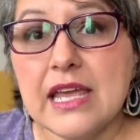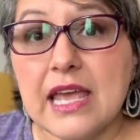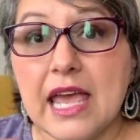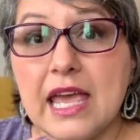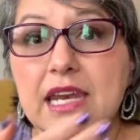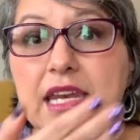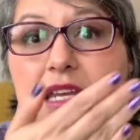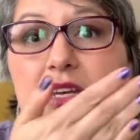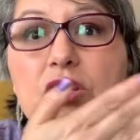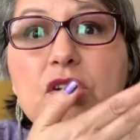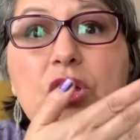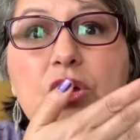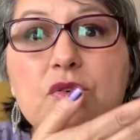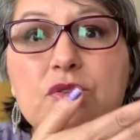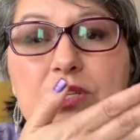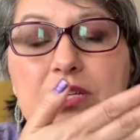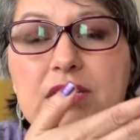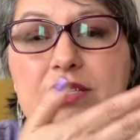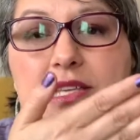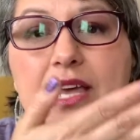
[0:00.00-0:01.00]
and it
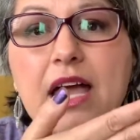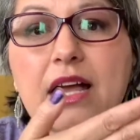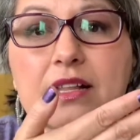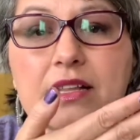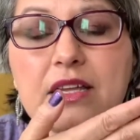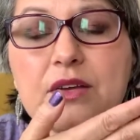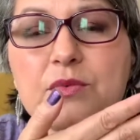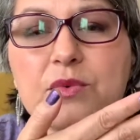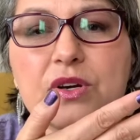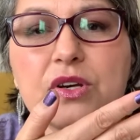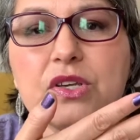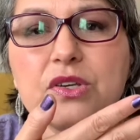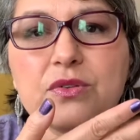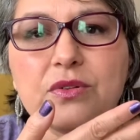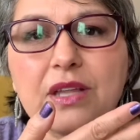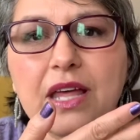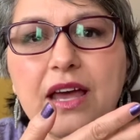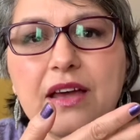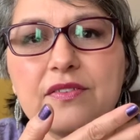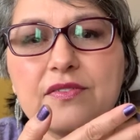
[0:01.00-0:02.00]
knows exactly where you
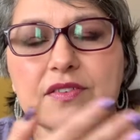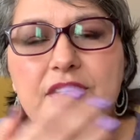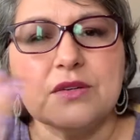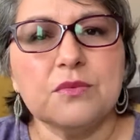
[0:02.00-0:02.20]
left.